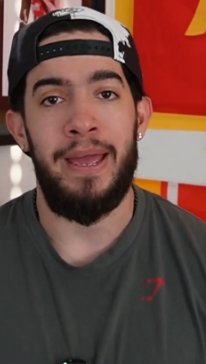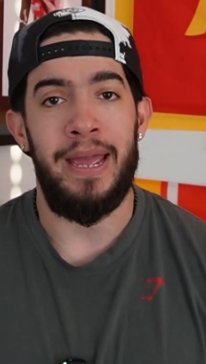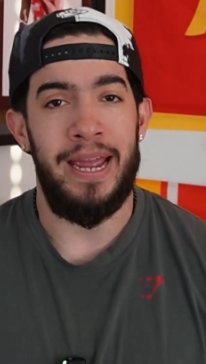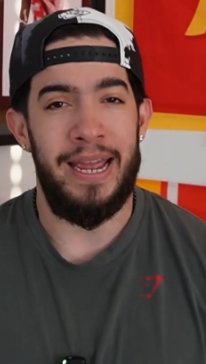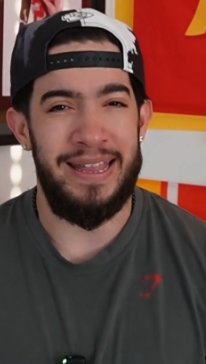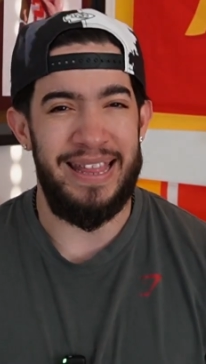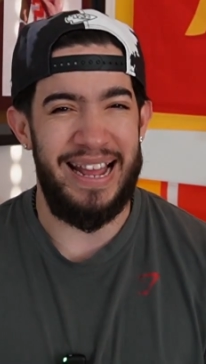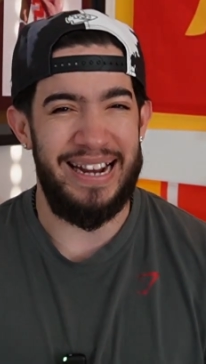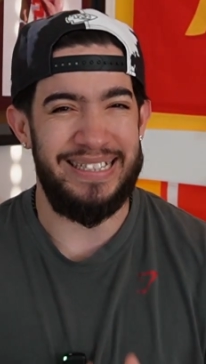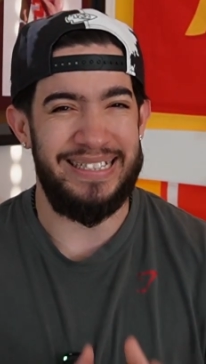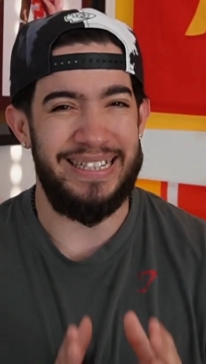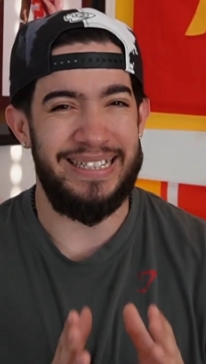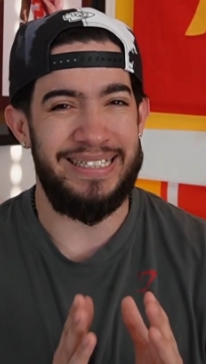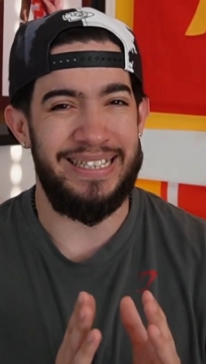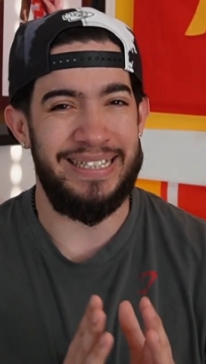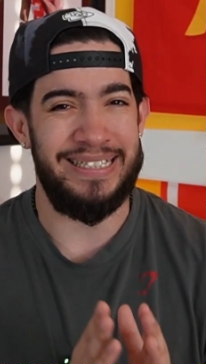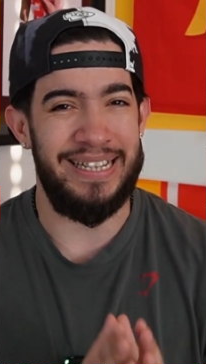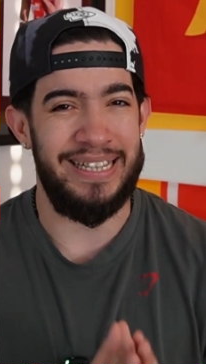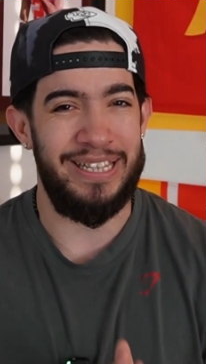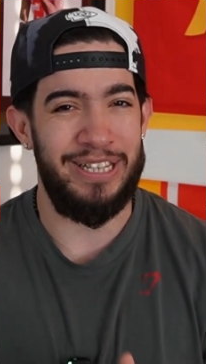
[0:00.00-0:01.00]
and that just
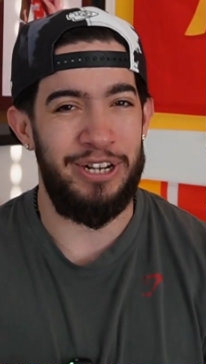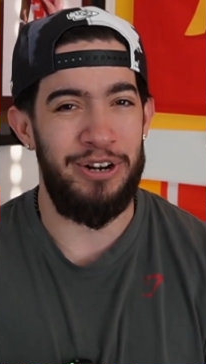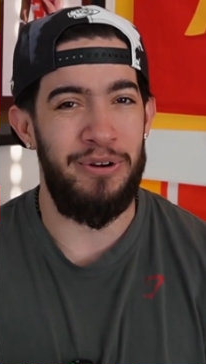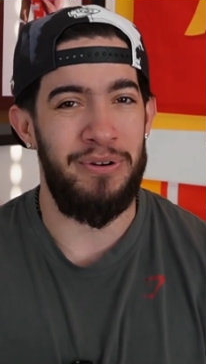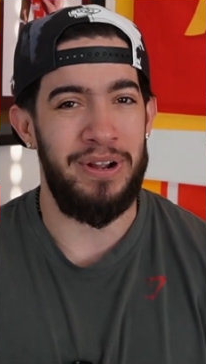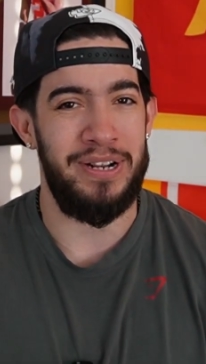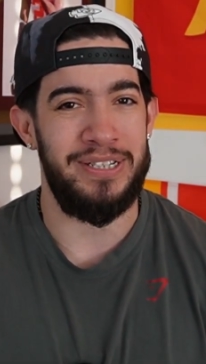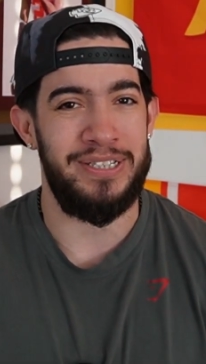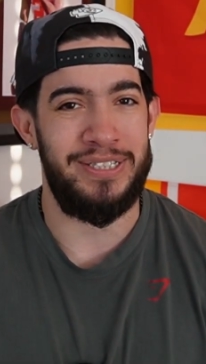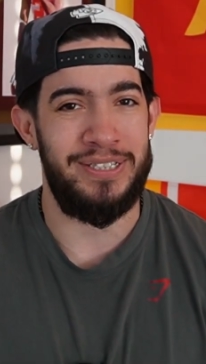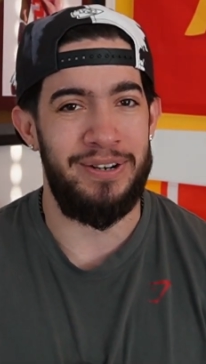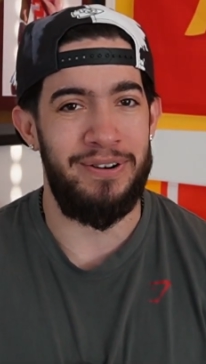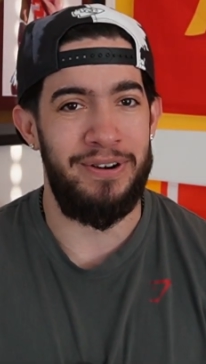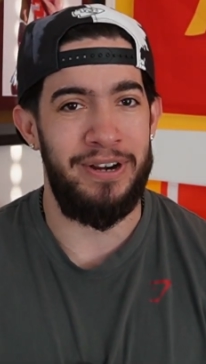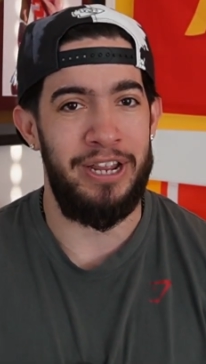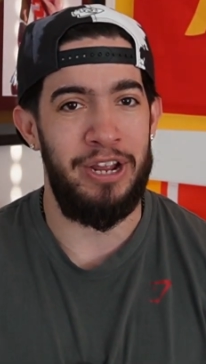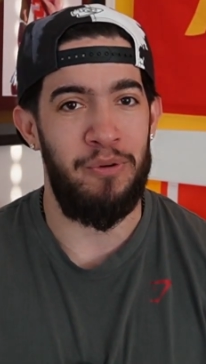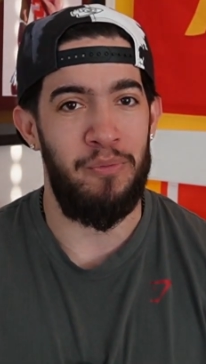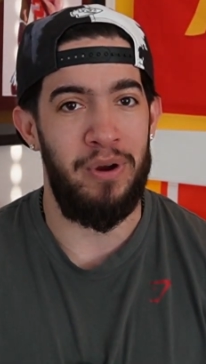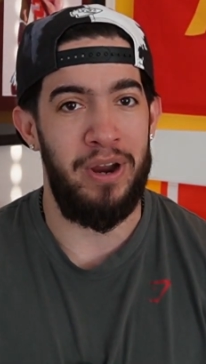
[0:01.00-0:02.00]
is a little
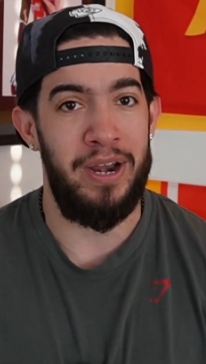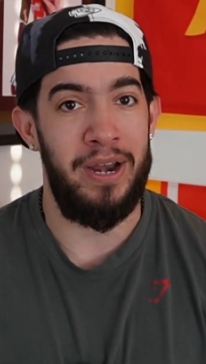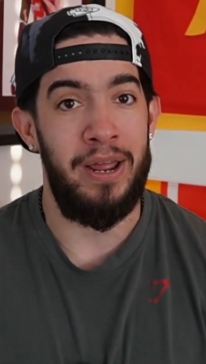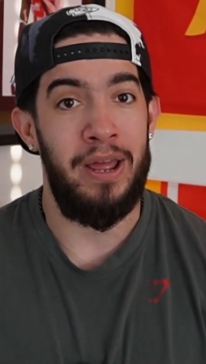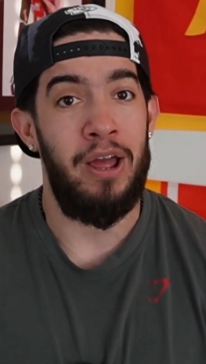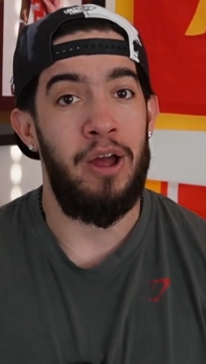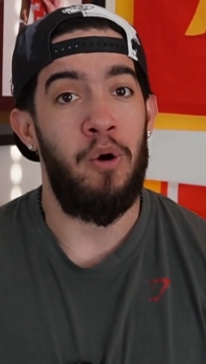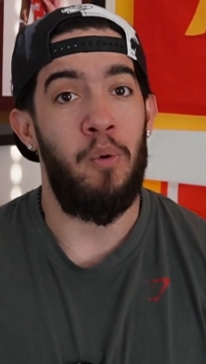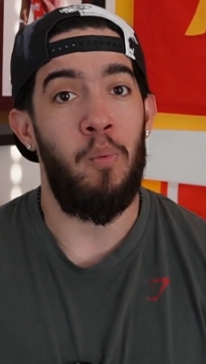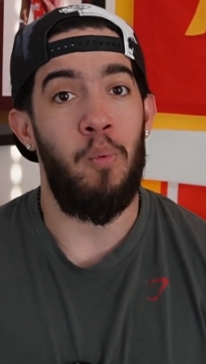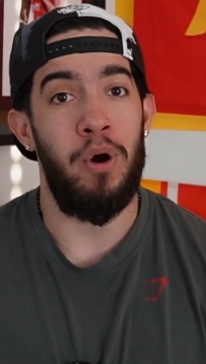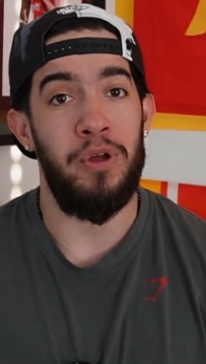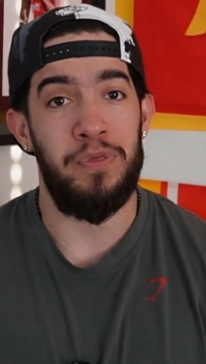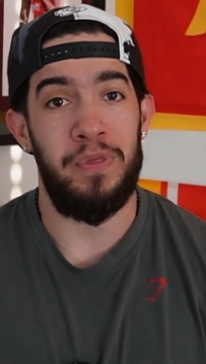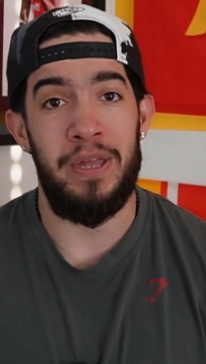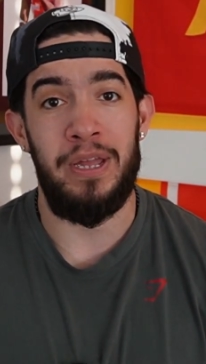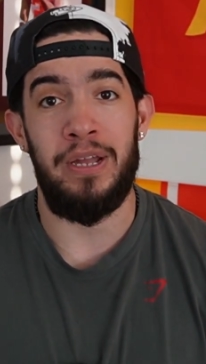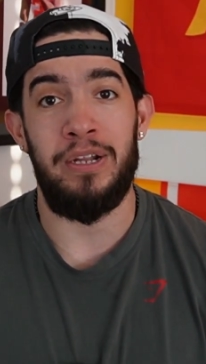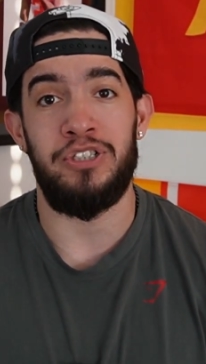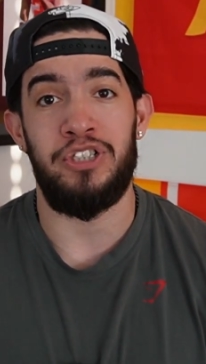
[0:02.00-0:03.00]
concerning when one
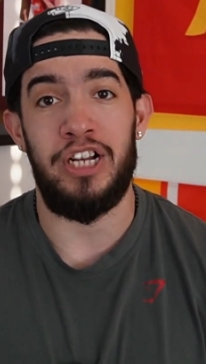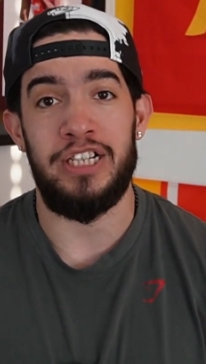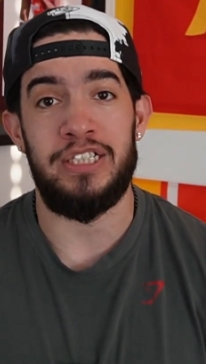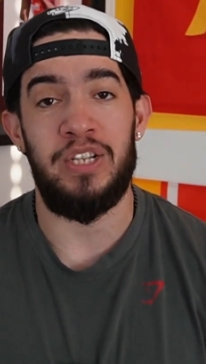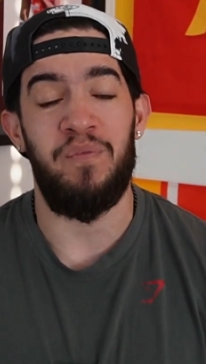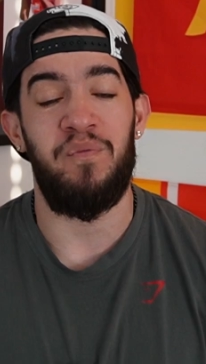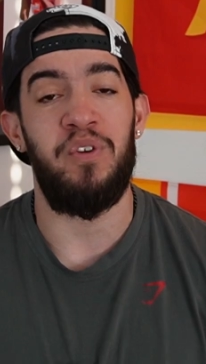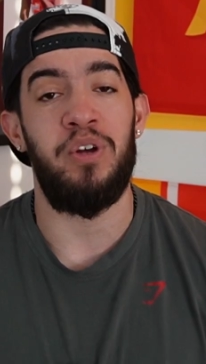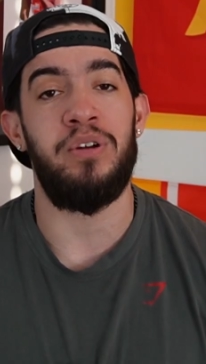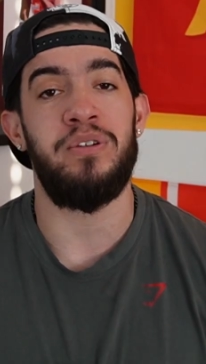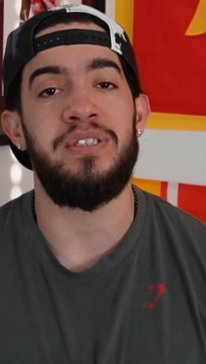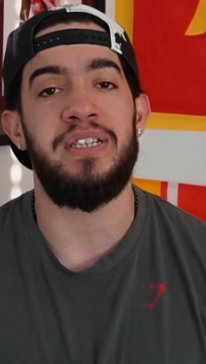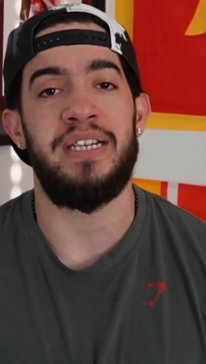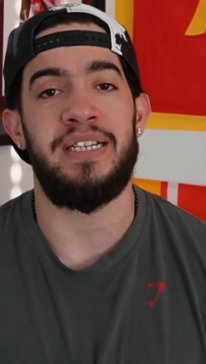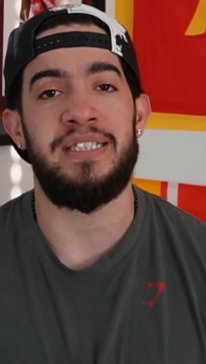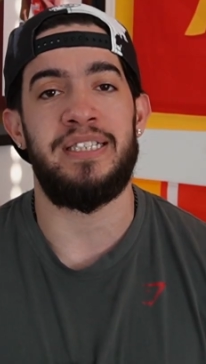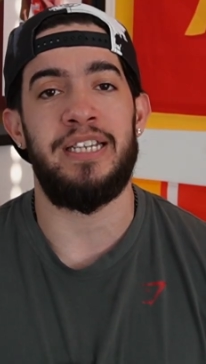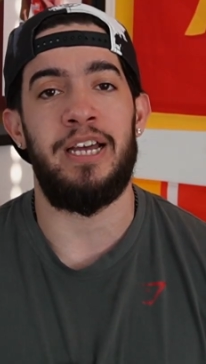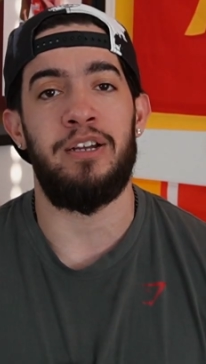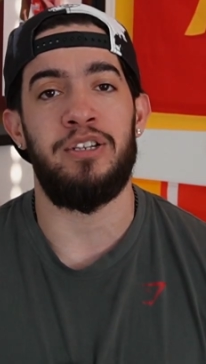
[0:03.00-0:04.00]
thing Justin Fields
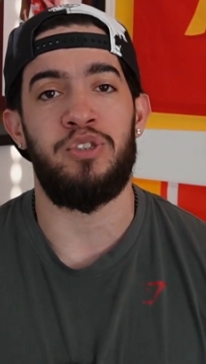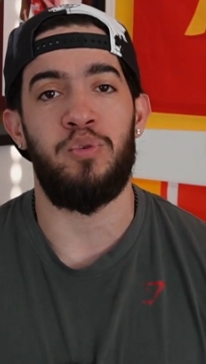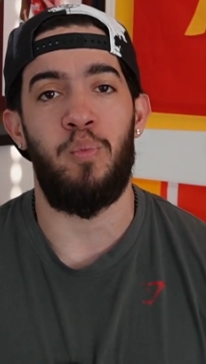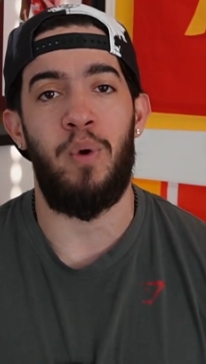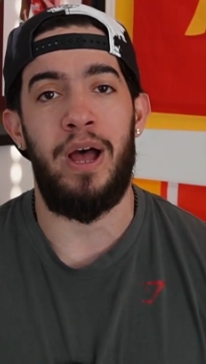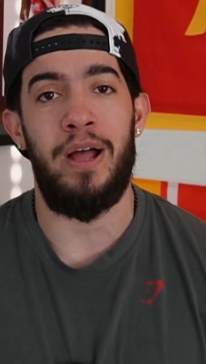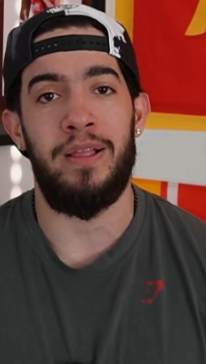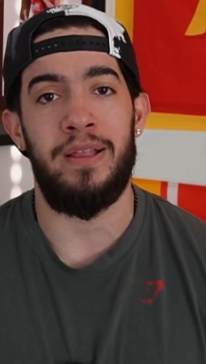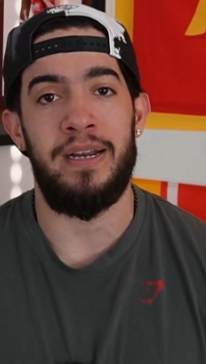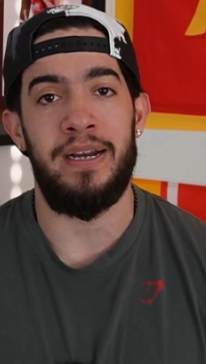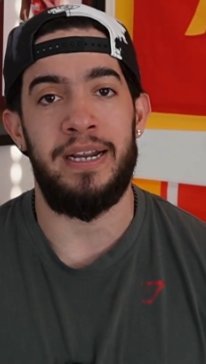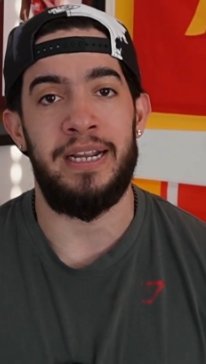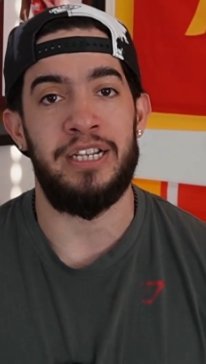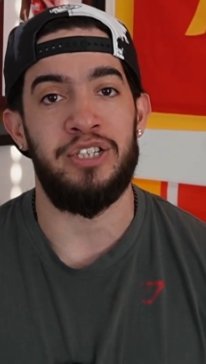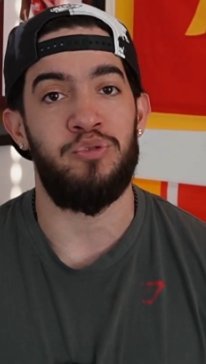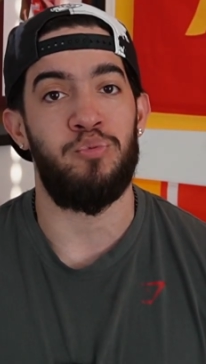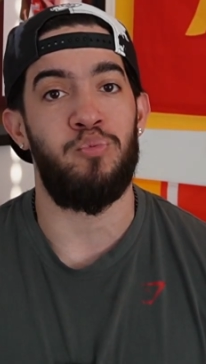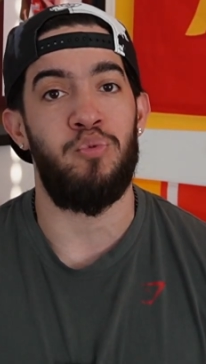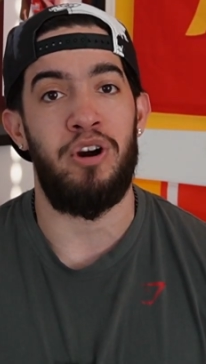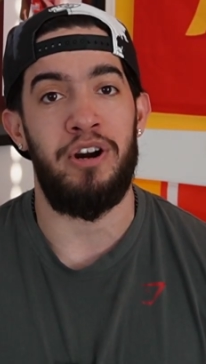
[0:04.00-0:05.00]
excels well in
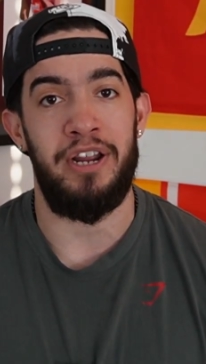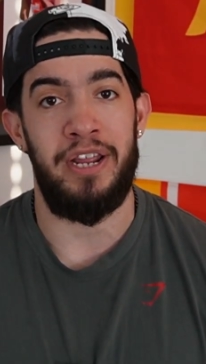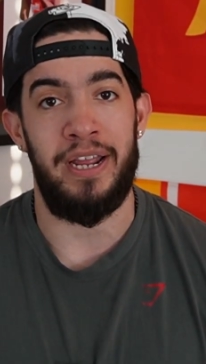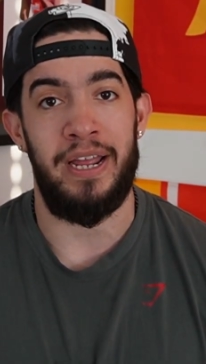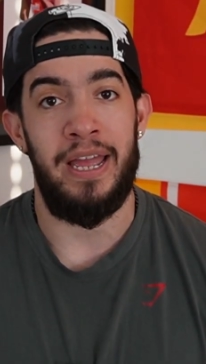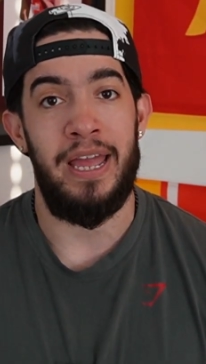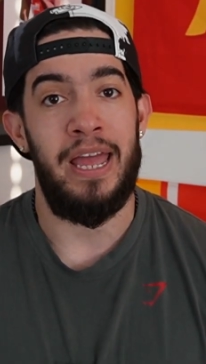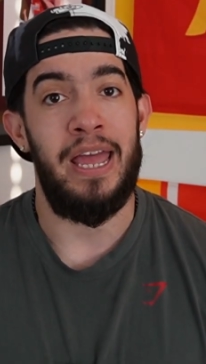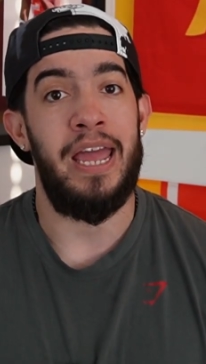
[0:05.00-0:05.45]
is running.